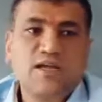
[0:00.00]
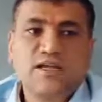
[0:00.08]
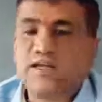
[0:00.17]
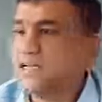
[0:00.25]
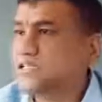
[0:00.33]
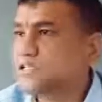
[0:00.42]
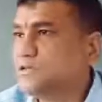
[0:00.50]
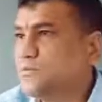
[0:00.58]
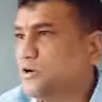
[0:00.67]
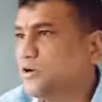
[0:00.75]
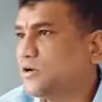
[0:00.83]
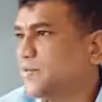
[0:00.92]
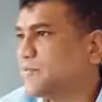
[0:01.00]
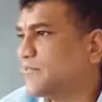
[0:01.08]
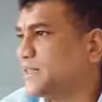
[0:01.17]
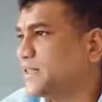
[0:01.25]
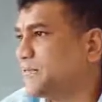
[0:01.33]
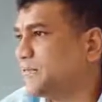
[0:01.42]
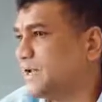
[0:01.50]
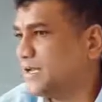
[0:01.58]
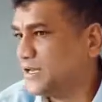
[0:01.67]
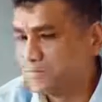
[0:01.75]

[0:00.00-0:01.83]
textbook, in the multiple